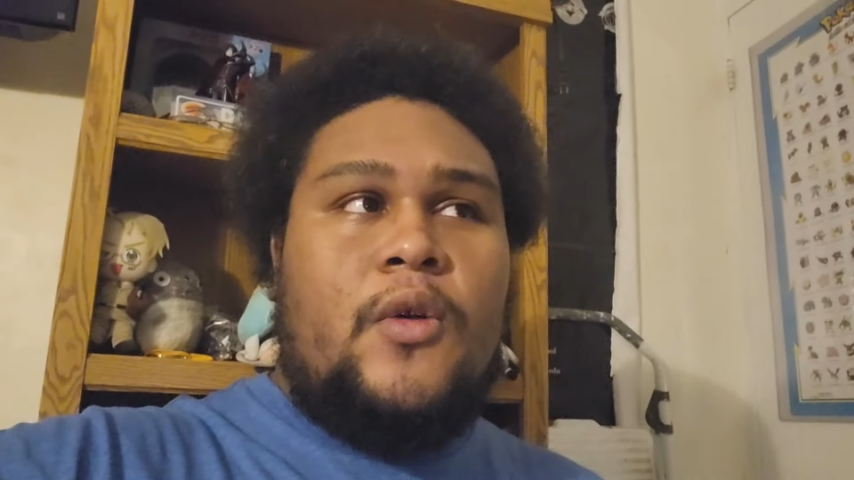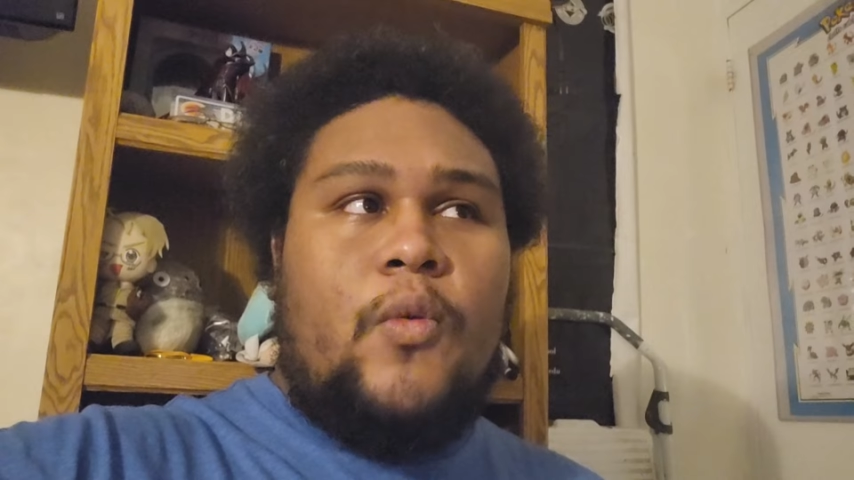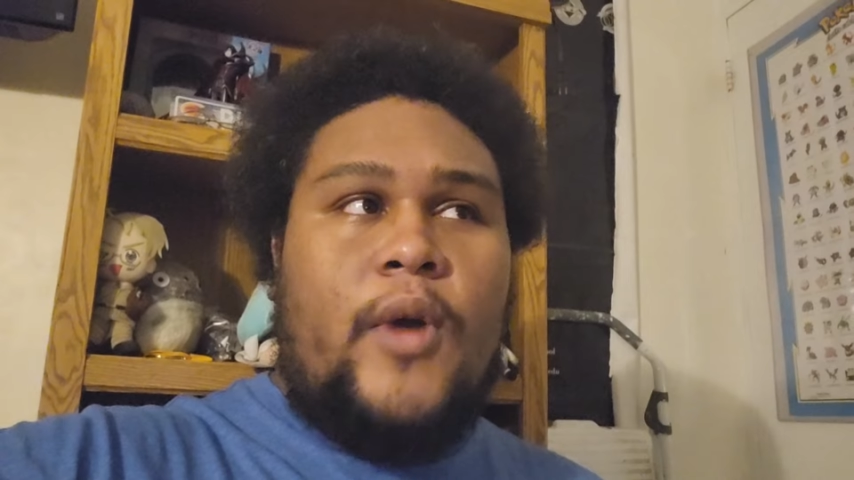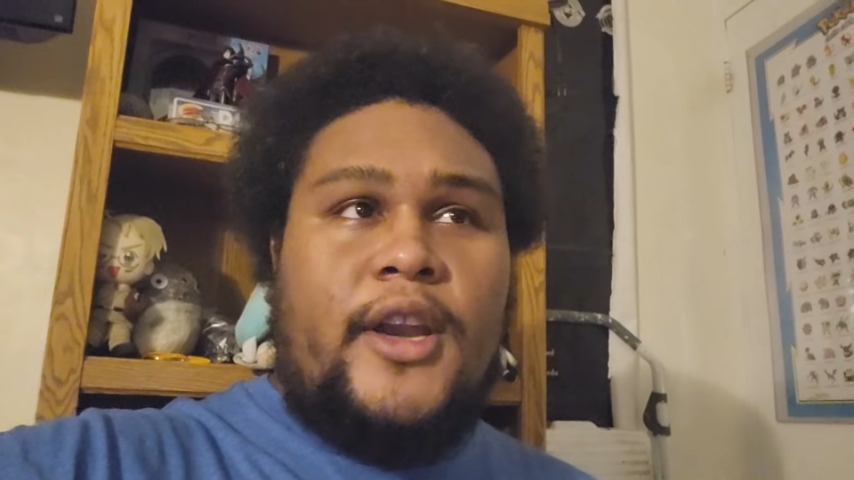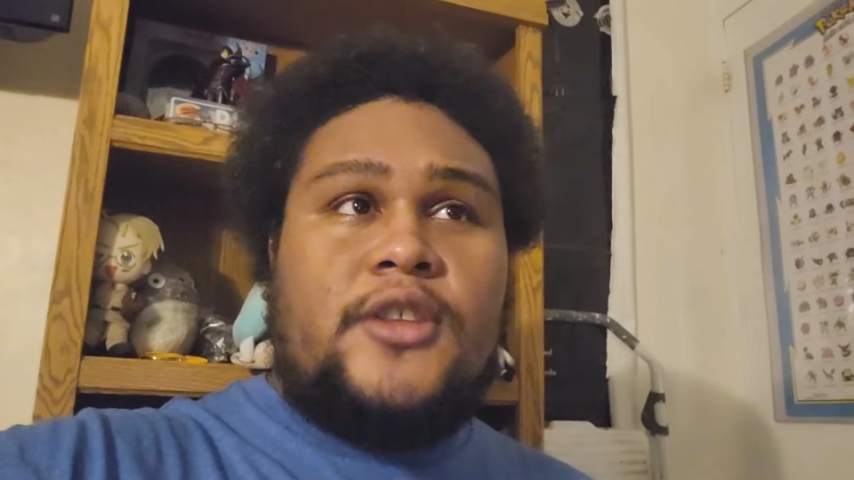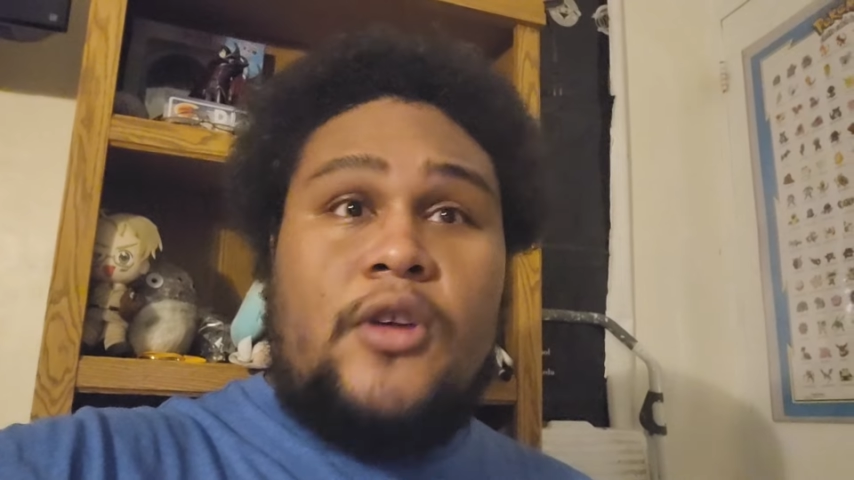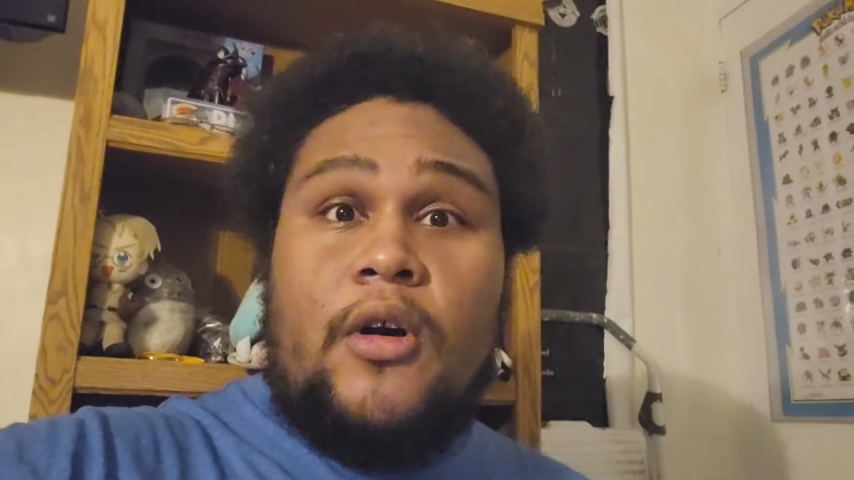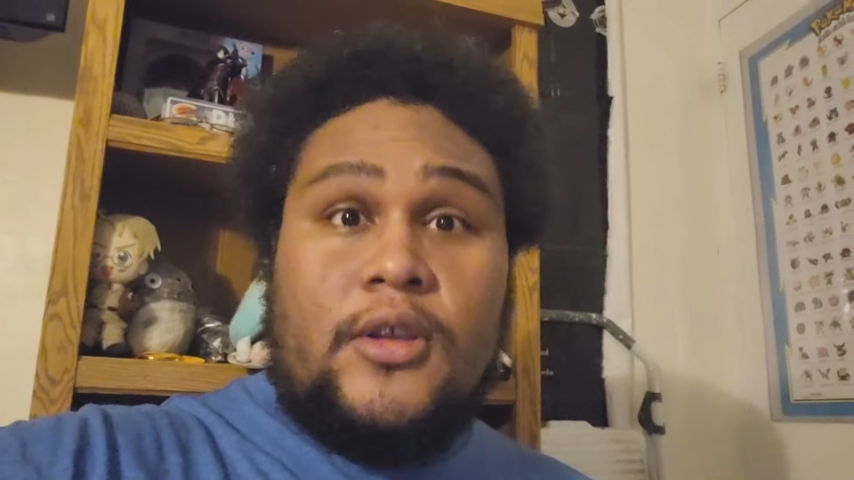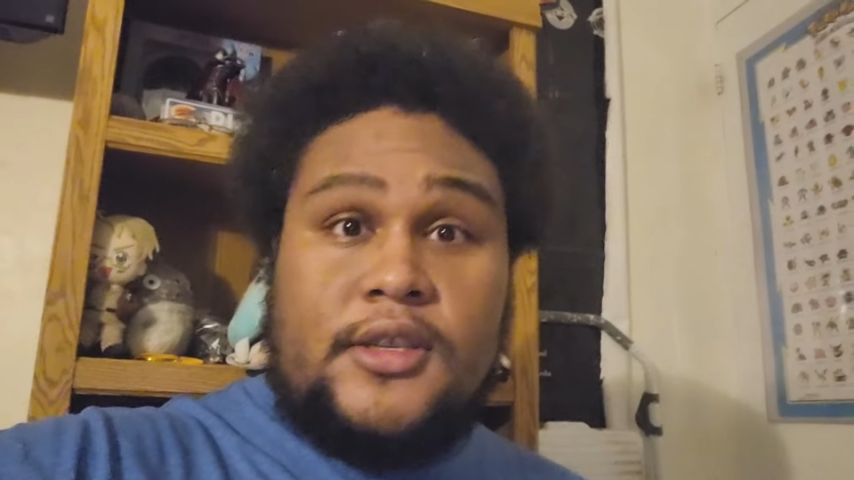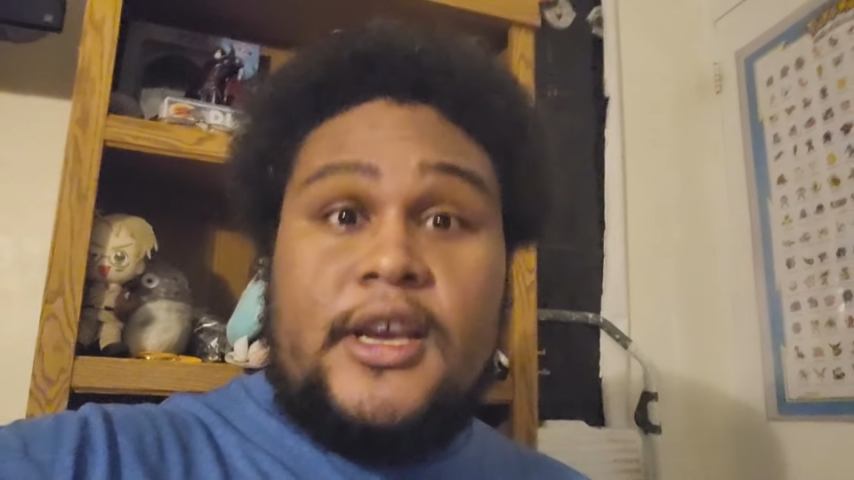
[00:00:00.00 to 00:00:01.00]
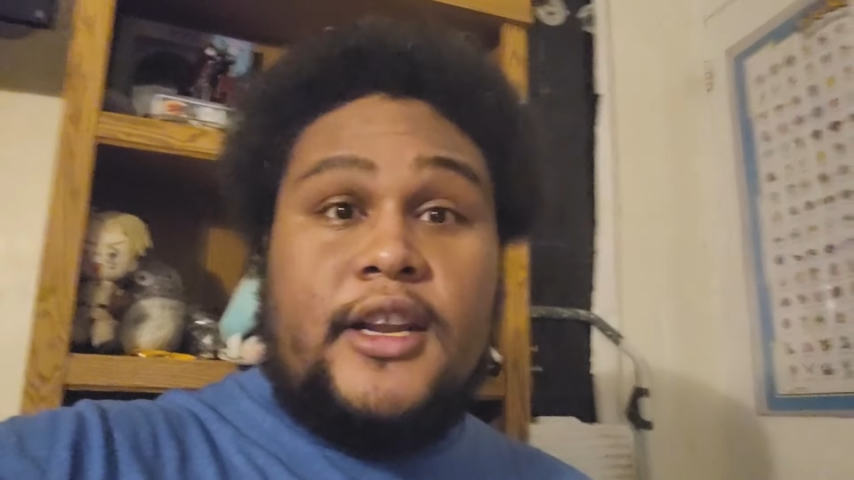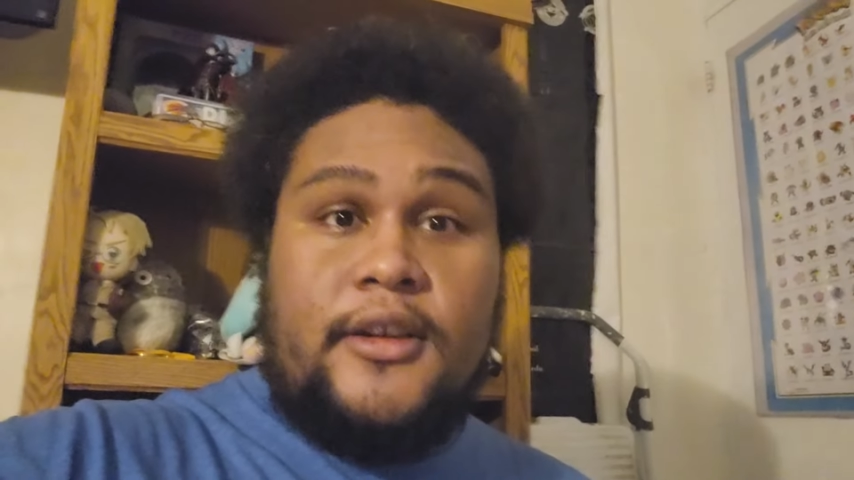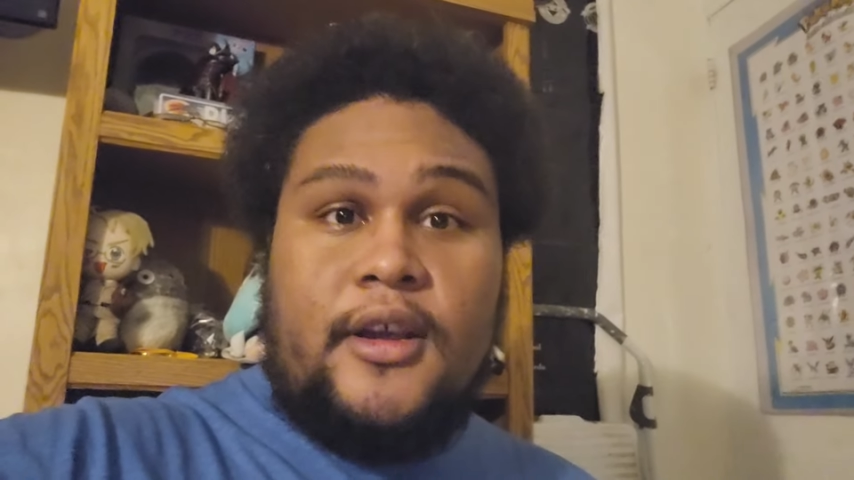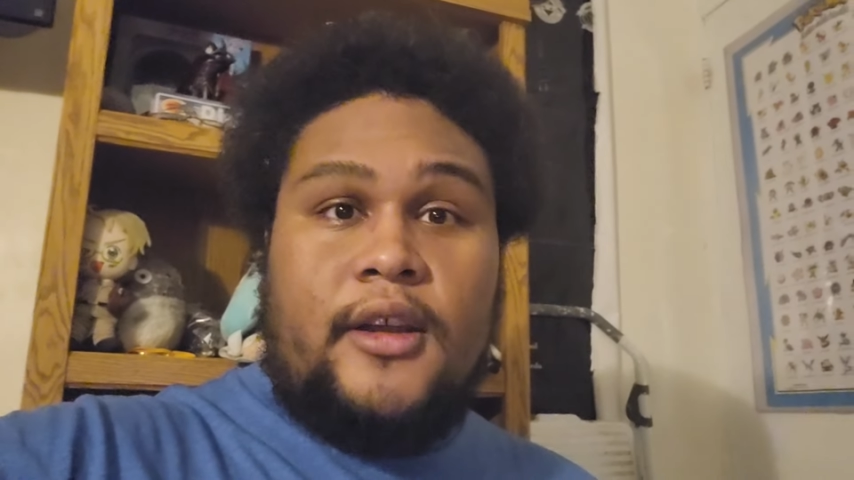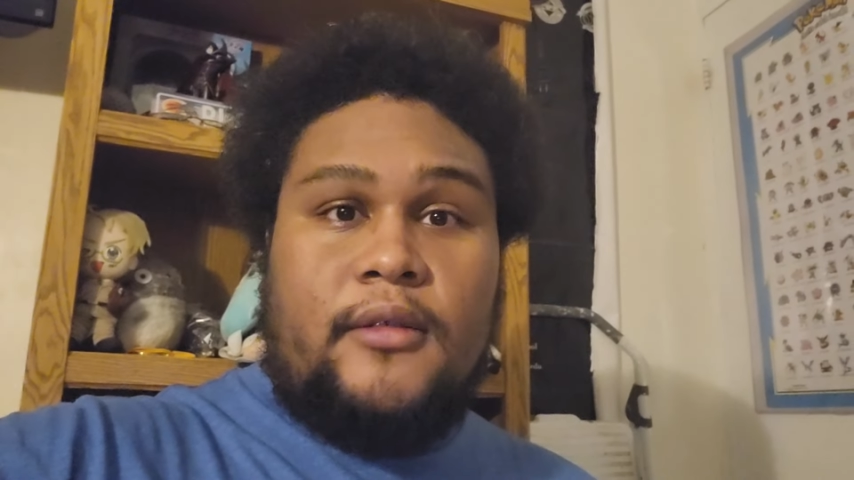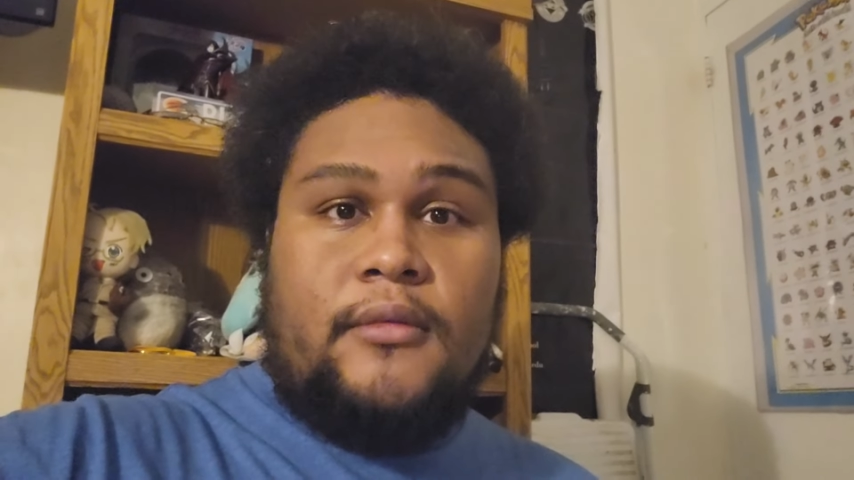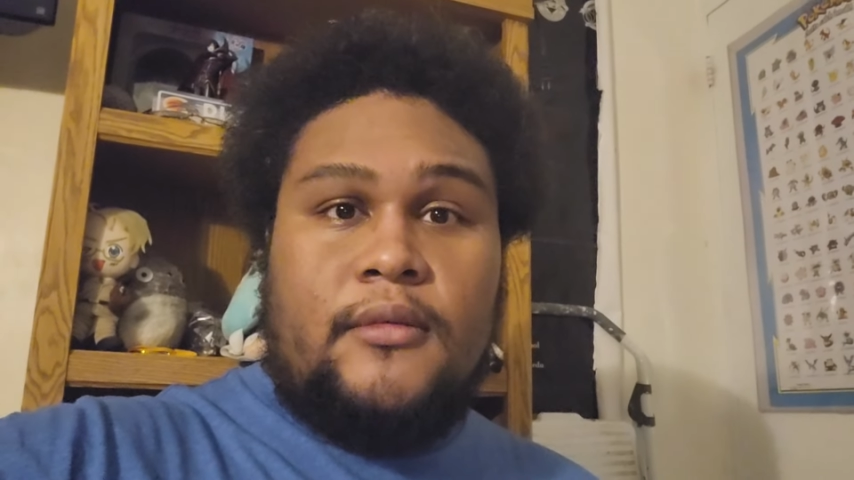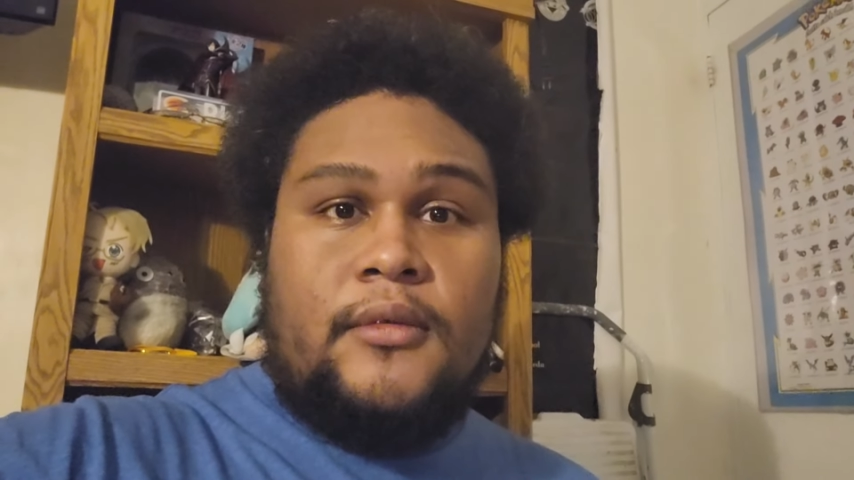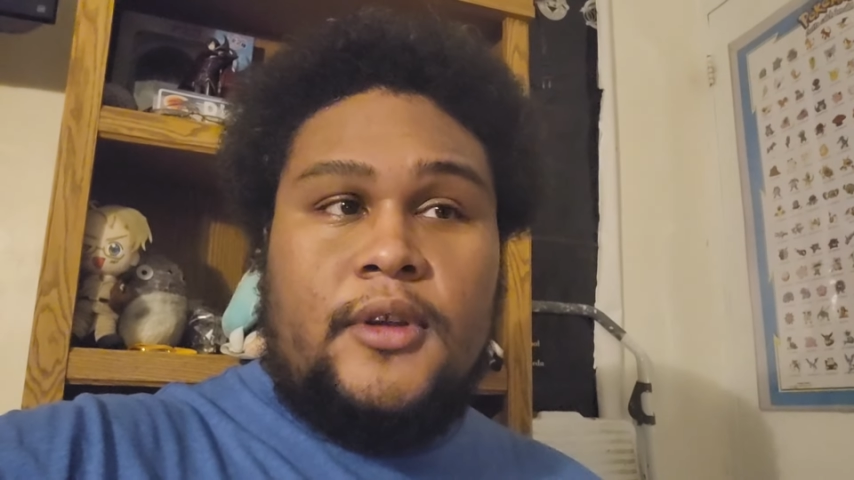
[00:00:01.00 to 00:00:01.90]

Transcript: when it's all said and done.